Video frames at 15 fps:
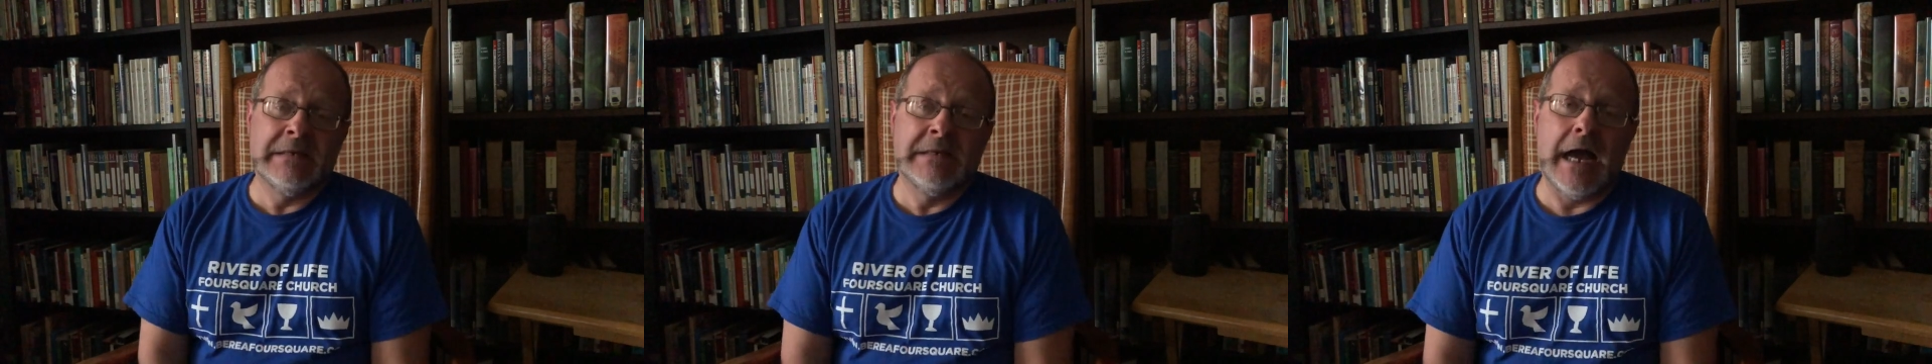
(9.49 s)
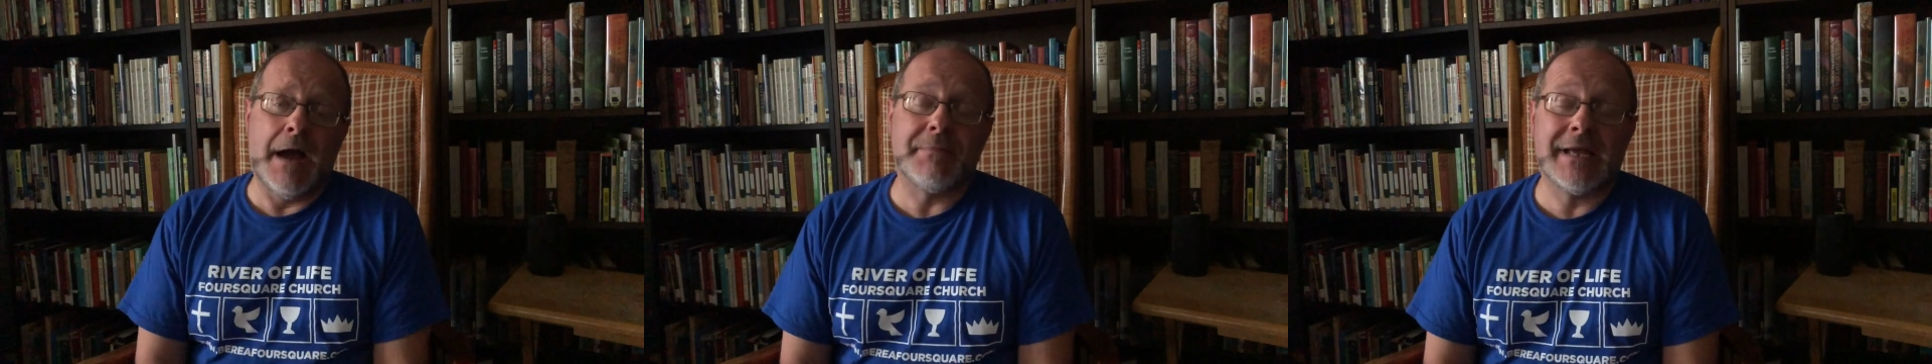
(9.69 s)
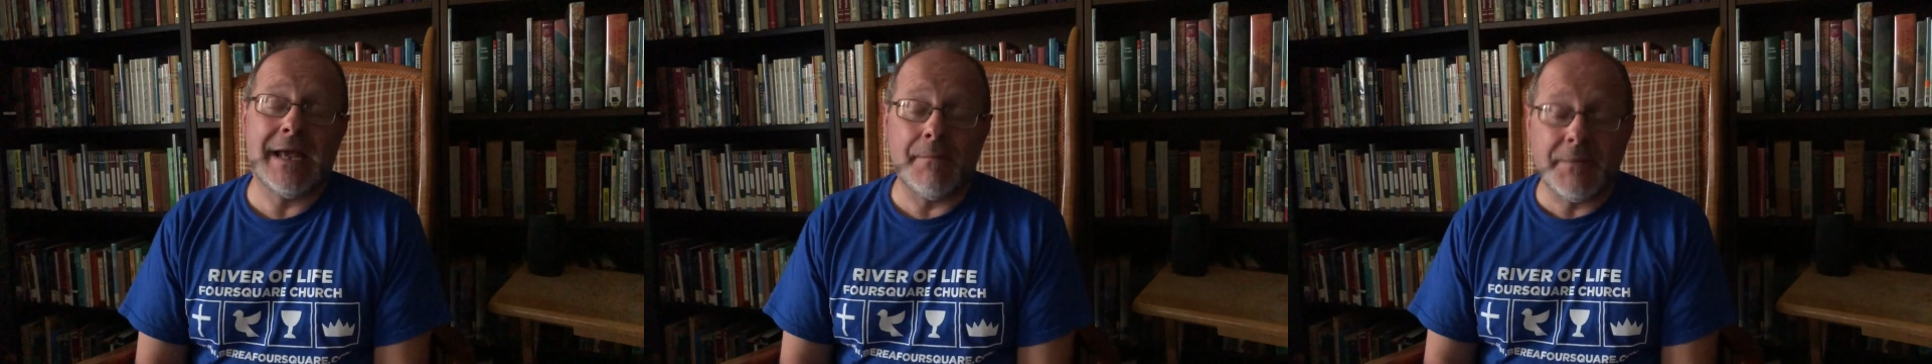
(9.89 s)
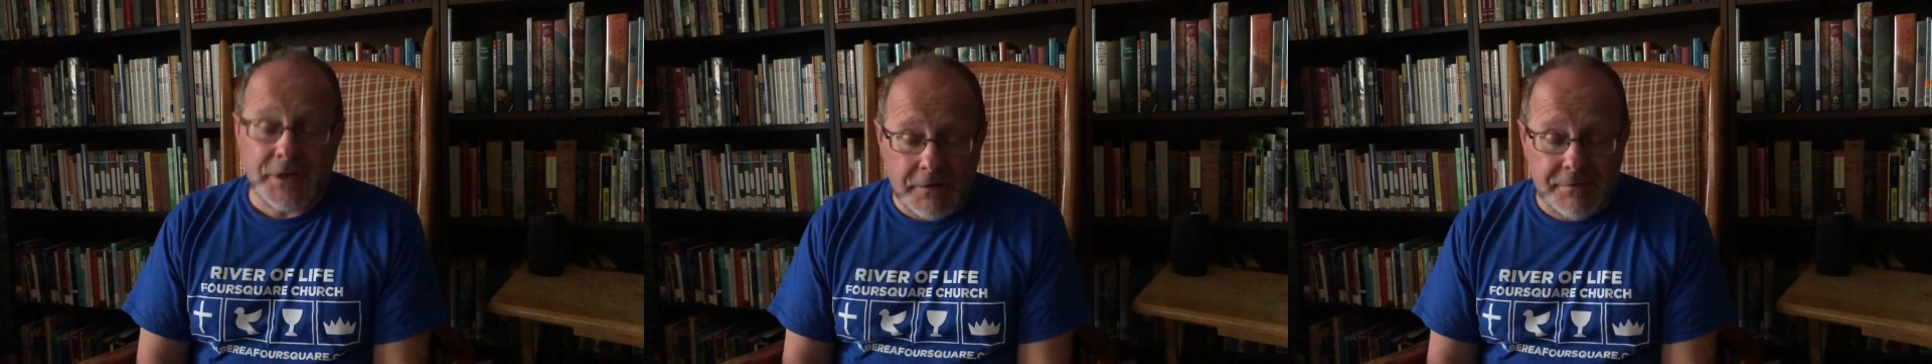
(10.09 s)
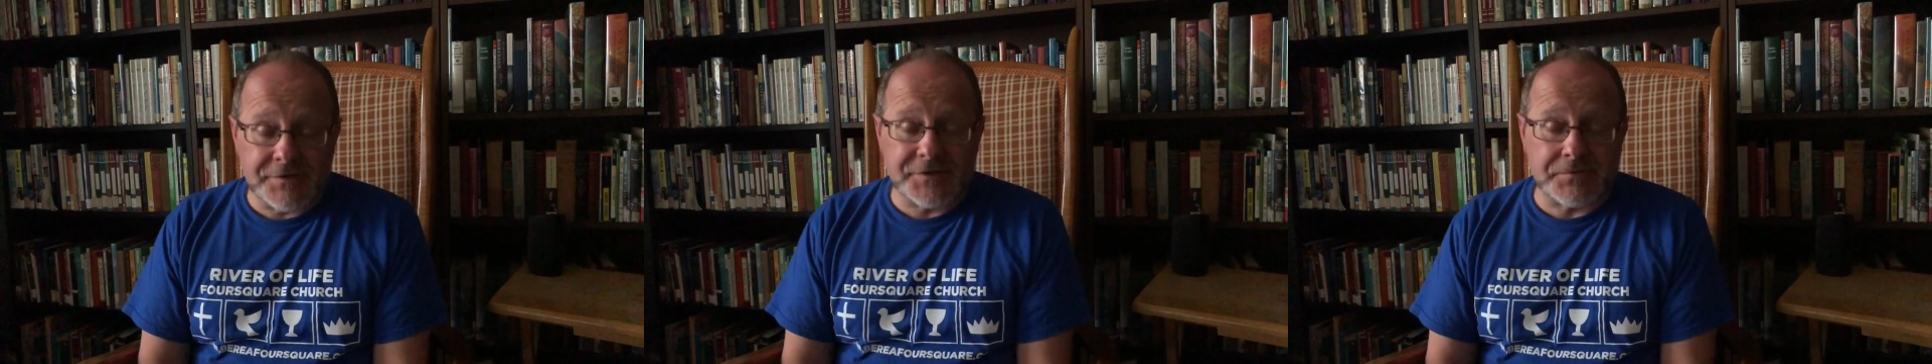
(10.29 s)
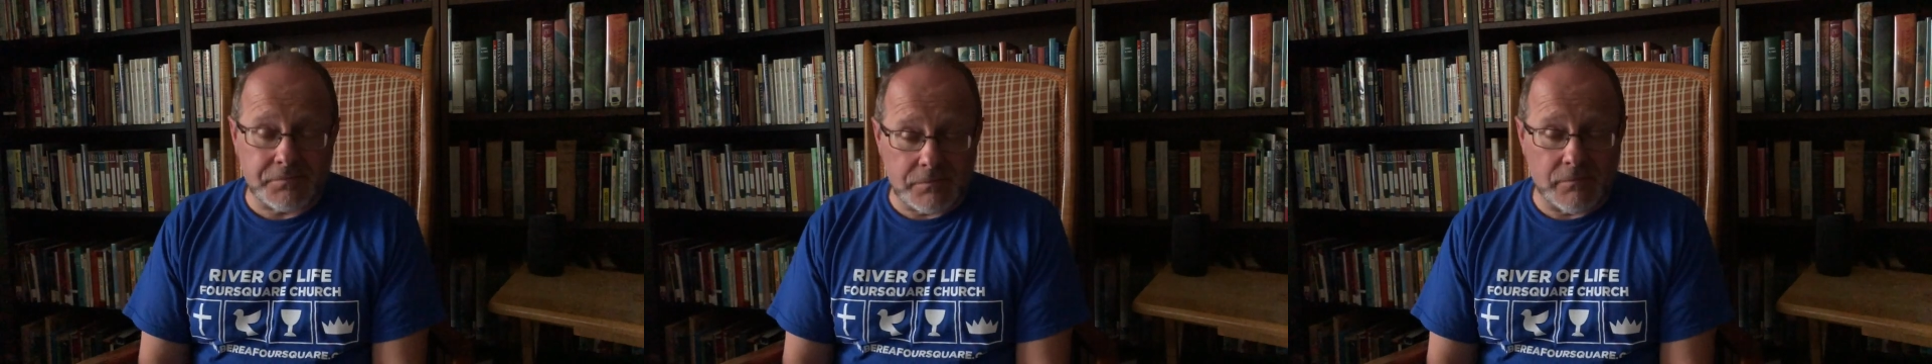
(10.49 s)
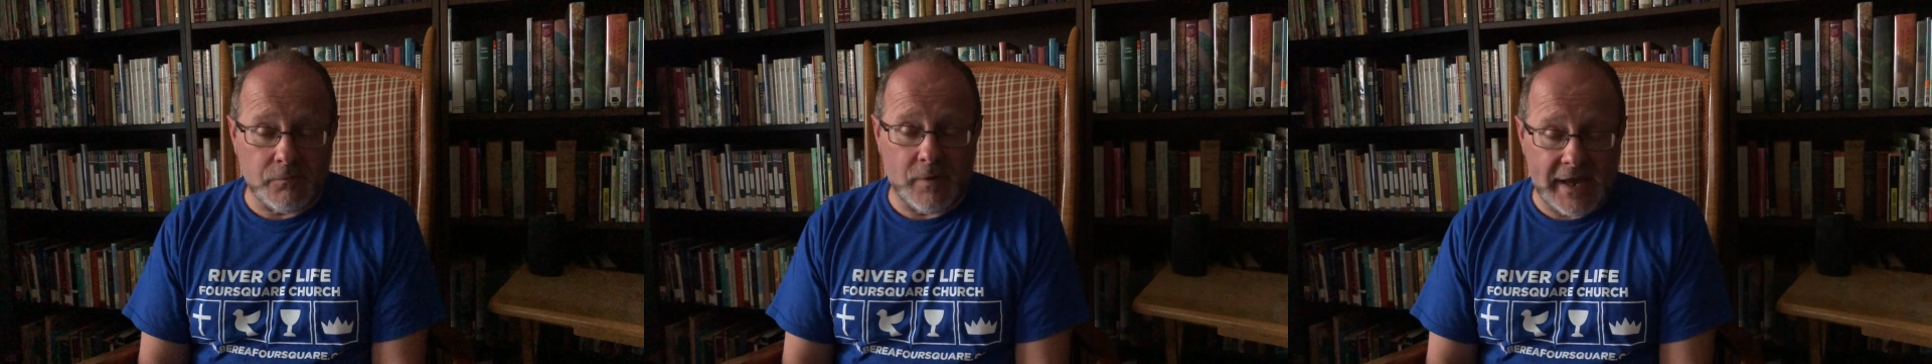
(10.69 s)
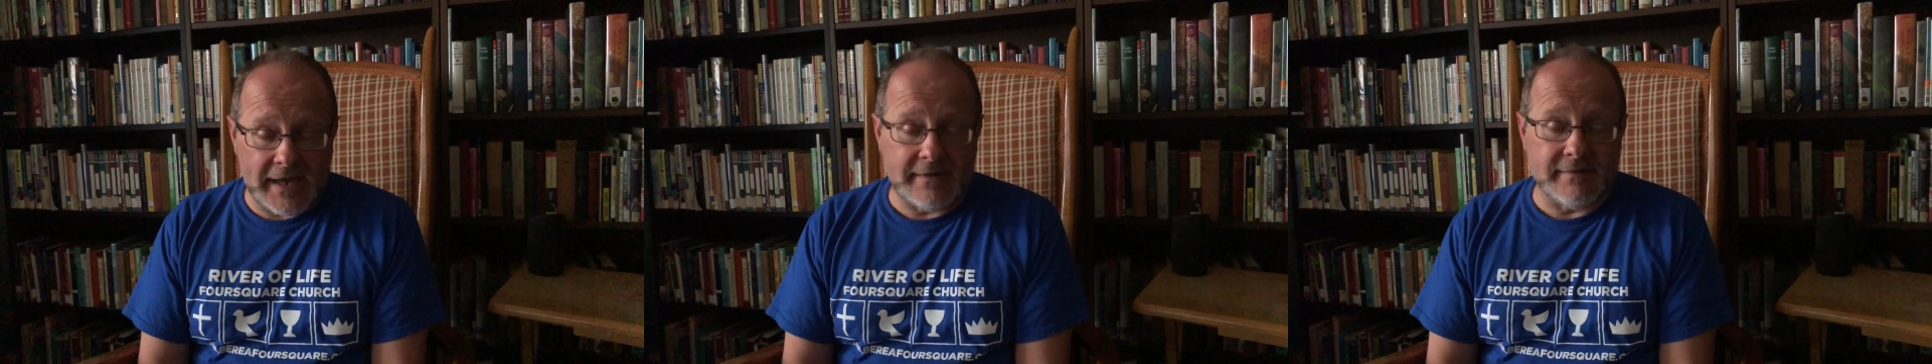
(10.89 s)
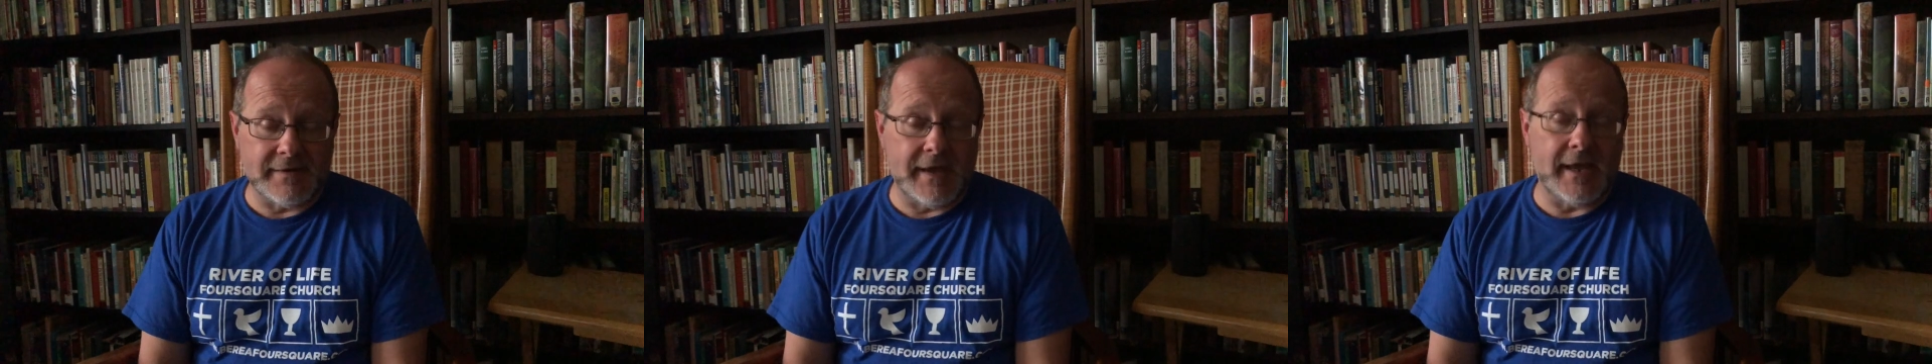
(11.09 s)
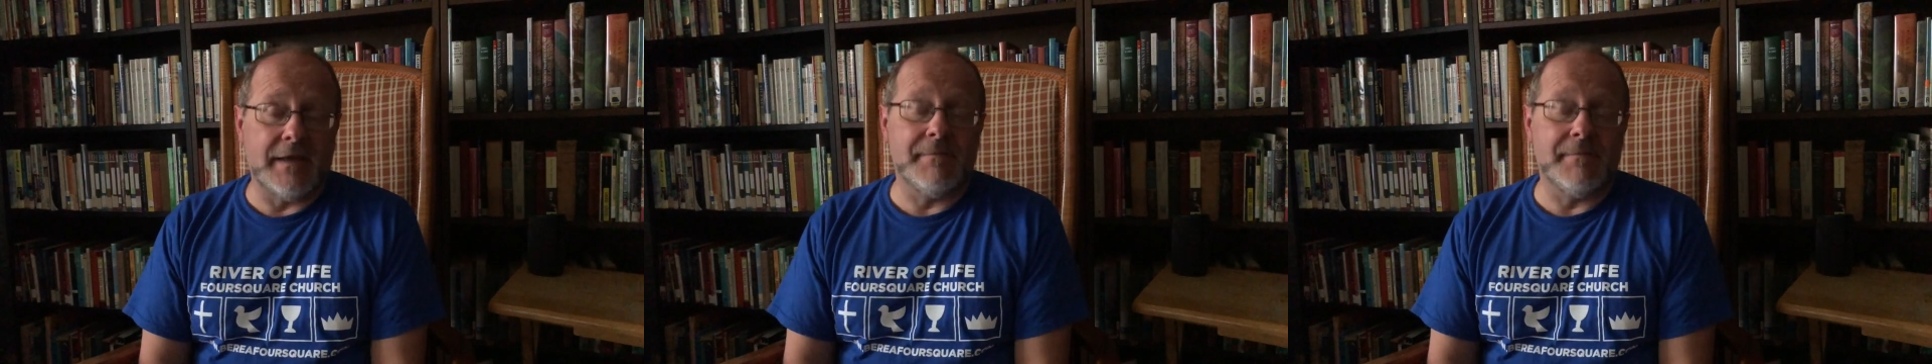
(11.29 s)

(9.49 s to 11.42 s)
I'm coming to you this way today